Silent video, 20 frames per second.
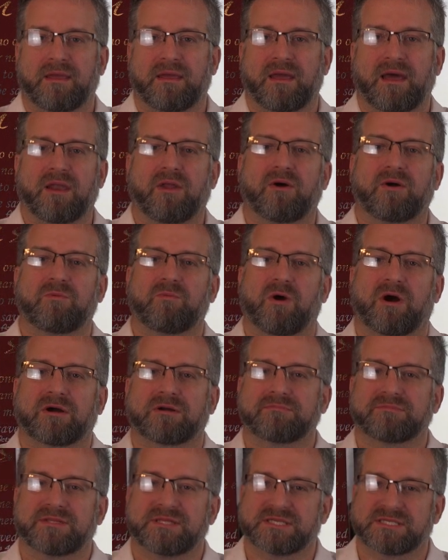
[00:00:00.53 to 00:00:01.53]
Hello and
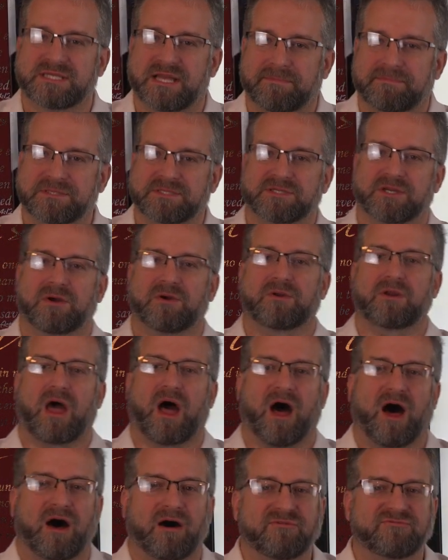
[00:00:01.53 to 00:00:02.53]
welcome to this episode
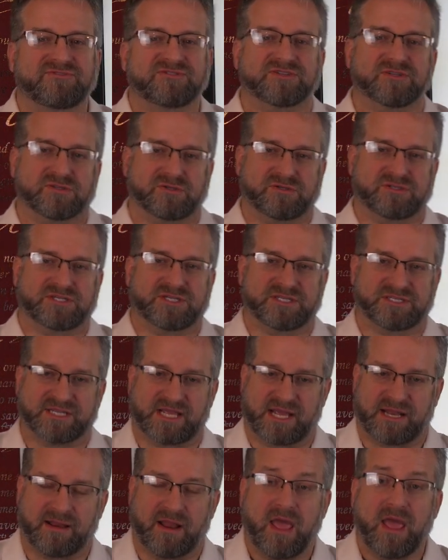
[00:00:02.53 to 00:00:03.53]
of Solutions
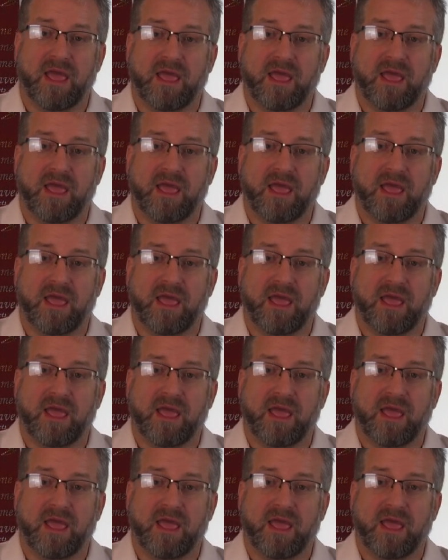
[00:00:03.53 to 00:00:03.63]
Inn.